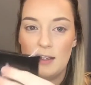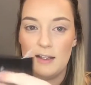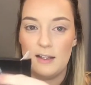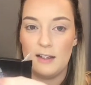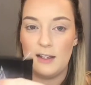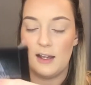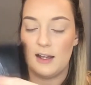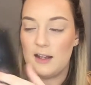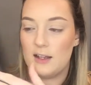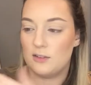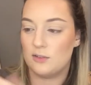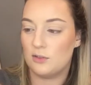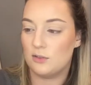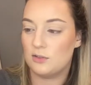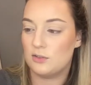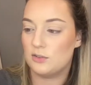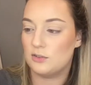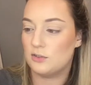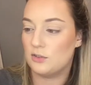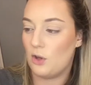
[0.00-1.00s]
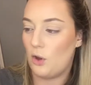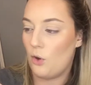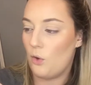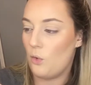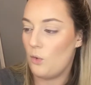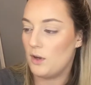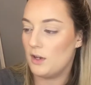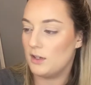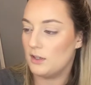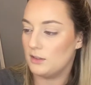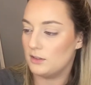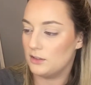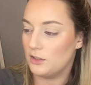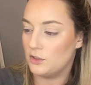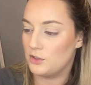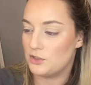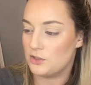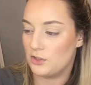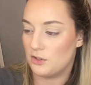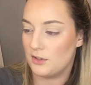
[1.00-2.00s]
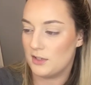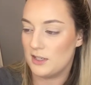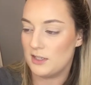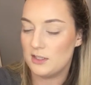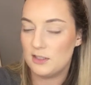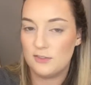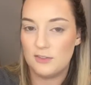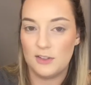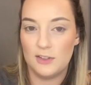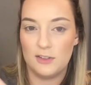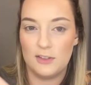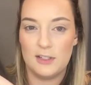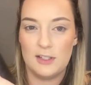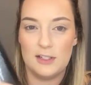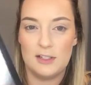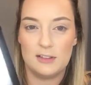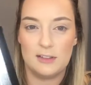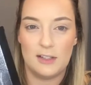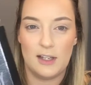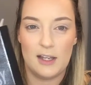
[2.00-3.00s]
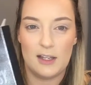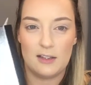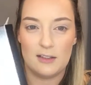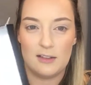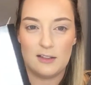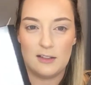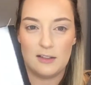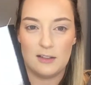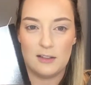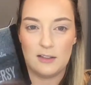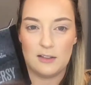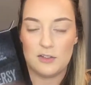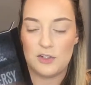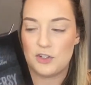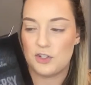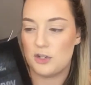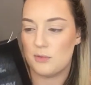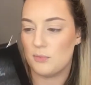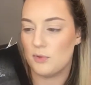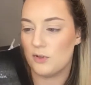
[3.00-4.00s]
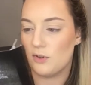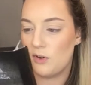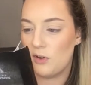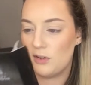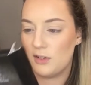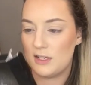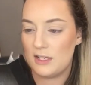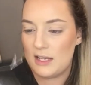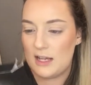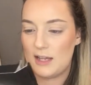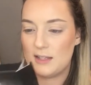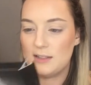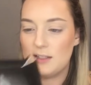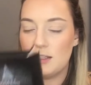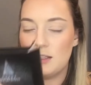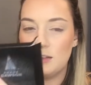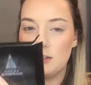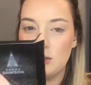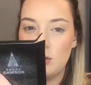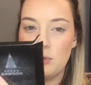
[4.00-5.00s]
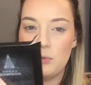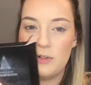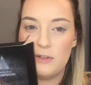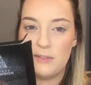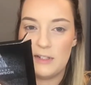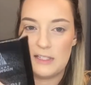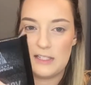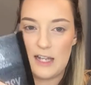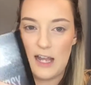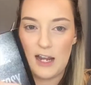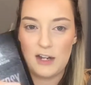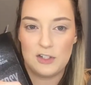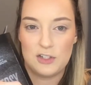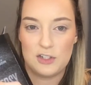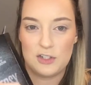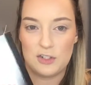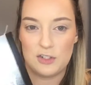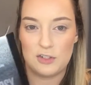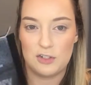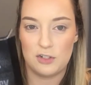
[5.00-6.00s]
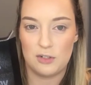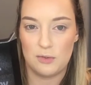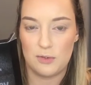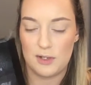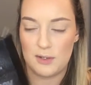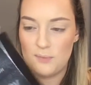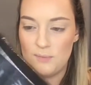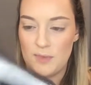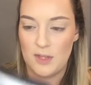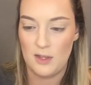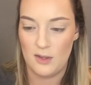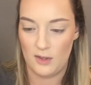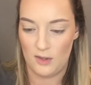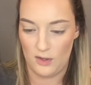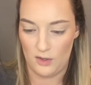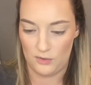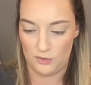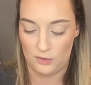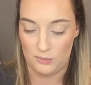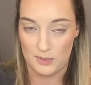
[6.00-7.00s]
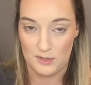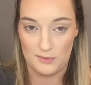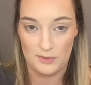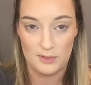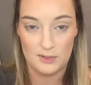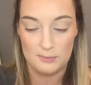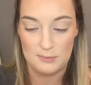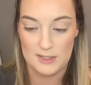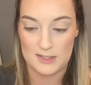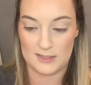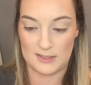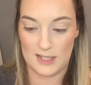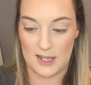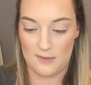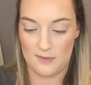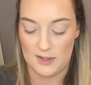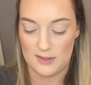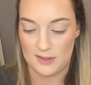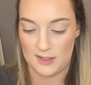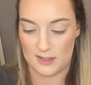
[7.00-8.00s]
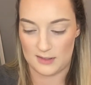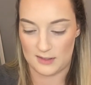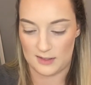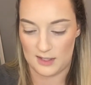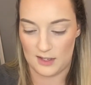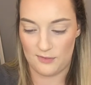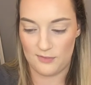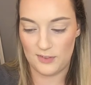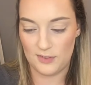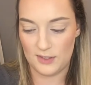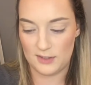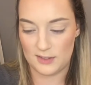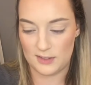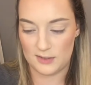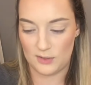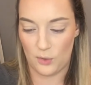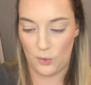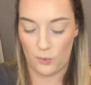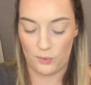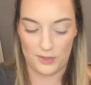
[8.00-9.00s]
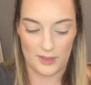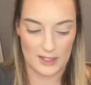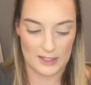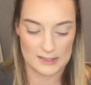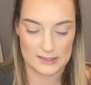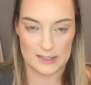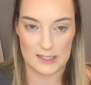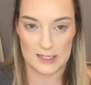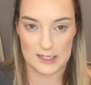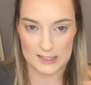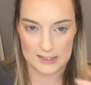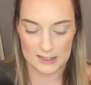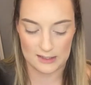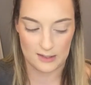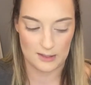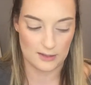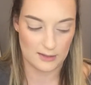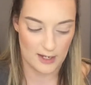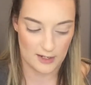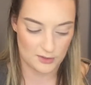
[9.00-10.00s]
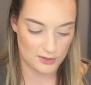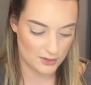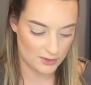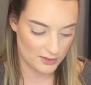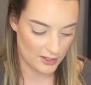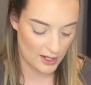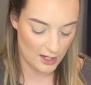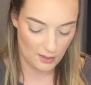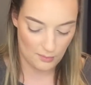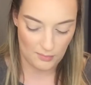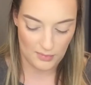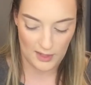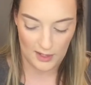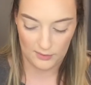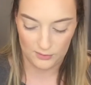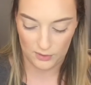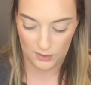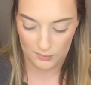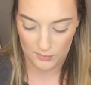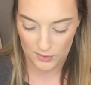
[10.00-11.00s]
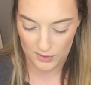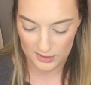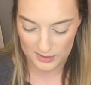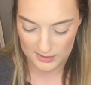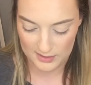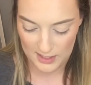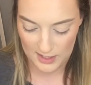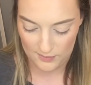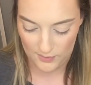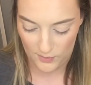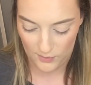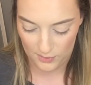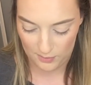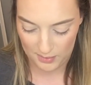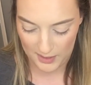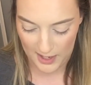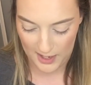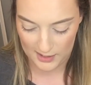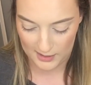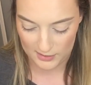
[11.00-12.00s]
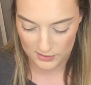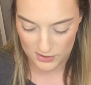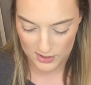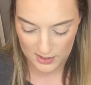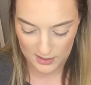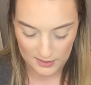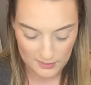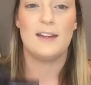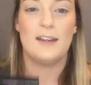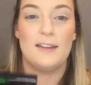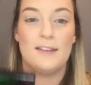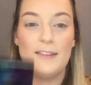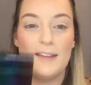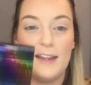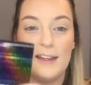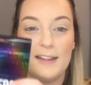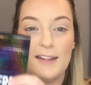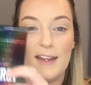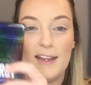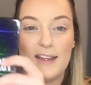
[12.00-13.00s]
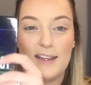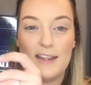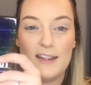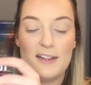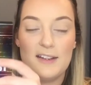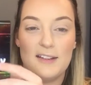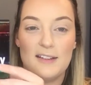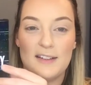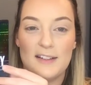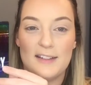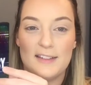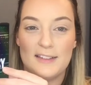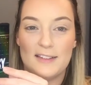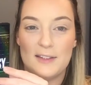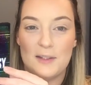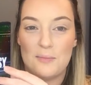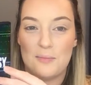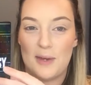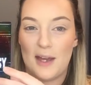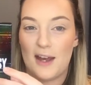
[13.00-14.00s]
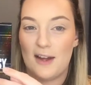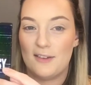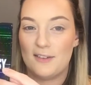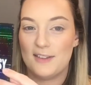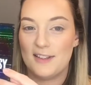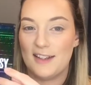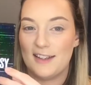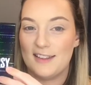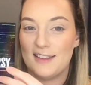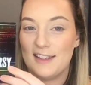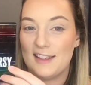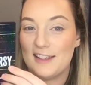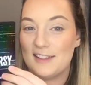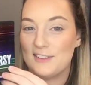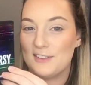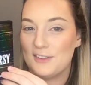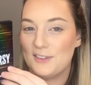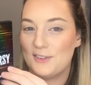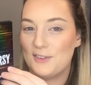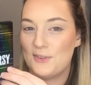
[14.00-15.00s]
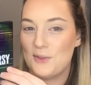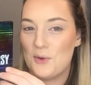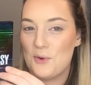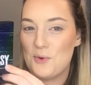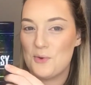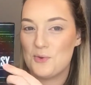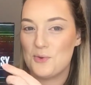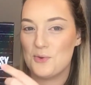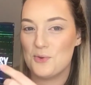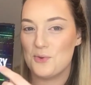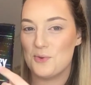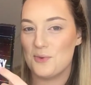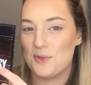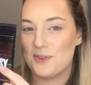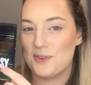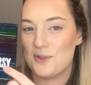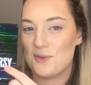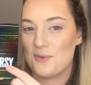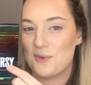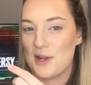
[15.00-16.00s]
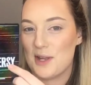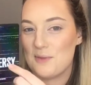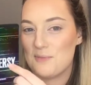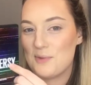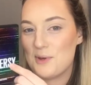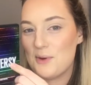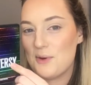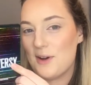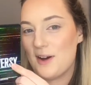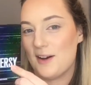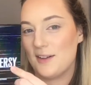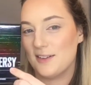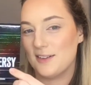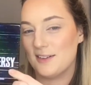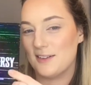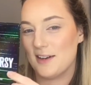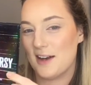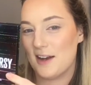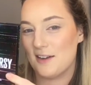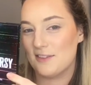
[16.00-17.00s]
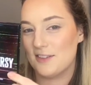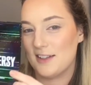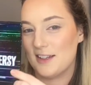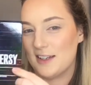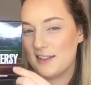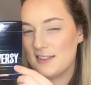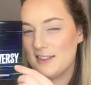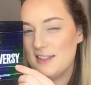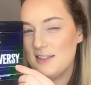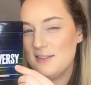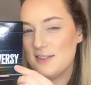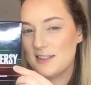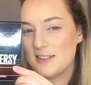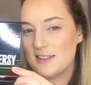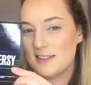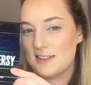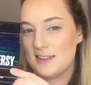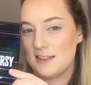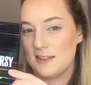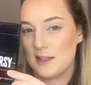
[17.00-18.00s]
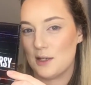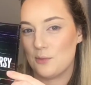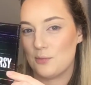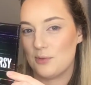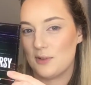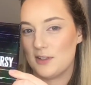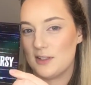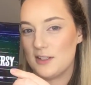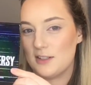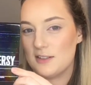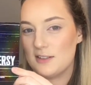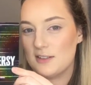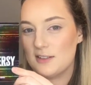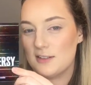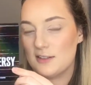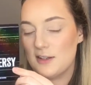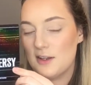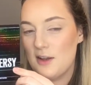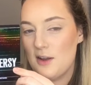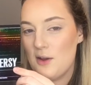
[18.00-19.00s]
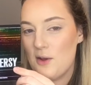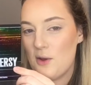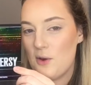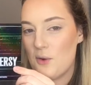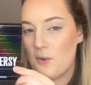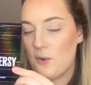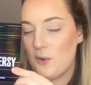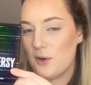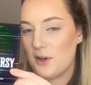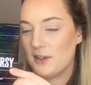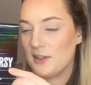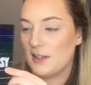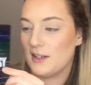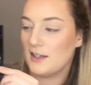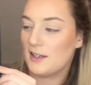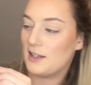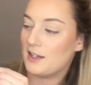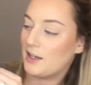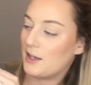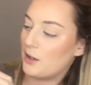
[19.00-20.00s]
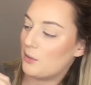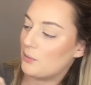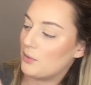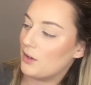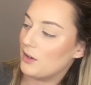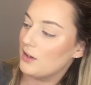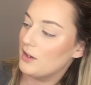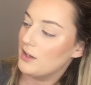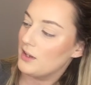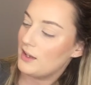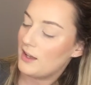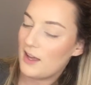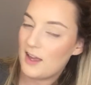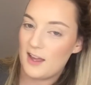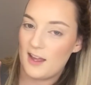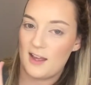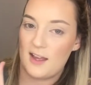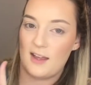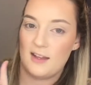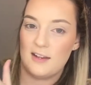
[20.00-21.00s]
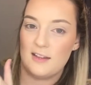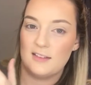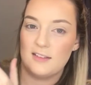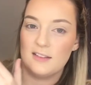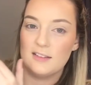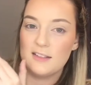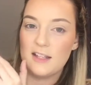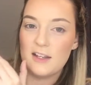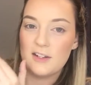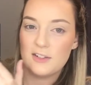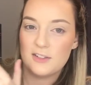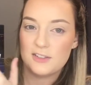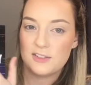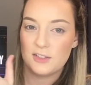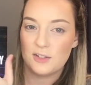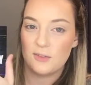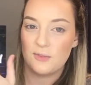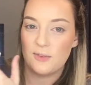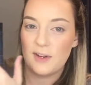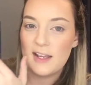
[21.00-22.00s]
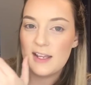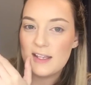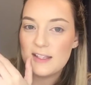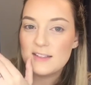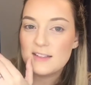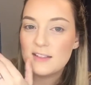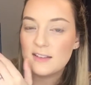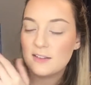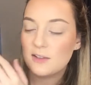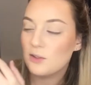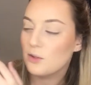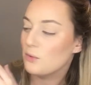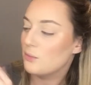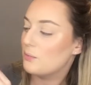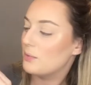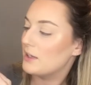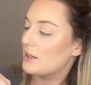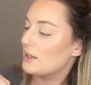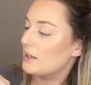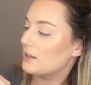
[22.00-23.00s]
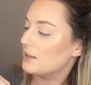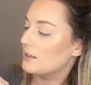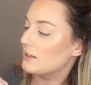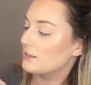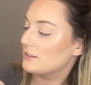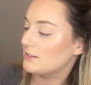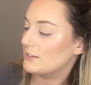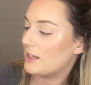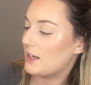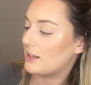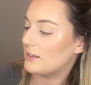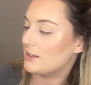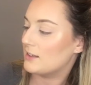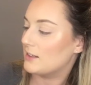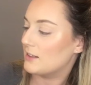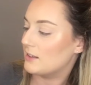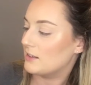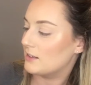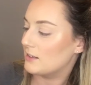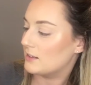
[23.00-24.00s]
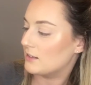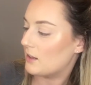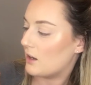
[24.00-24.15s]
It is so luxurious feeling, like the shimmer on it. It has like a little bit of a texture to it. So I'm definitely gonna be saving this because I feel like this whole thing is like, it's a collector's item thing. So I'm gonna save all the packaging. And then here is the palette. I think it looks so cool with the rainbow holographic. I think you can see that pretty good on camera. And the letters, they're raised a little bit. It has his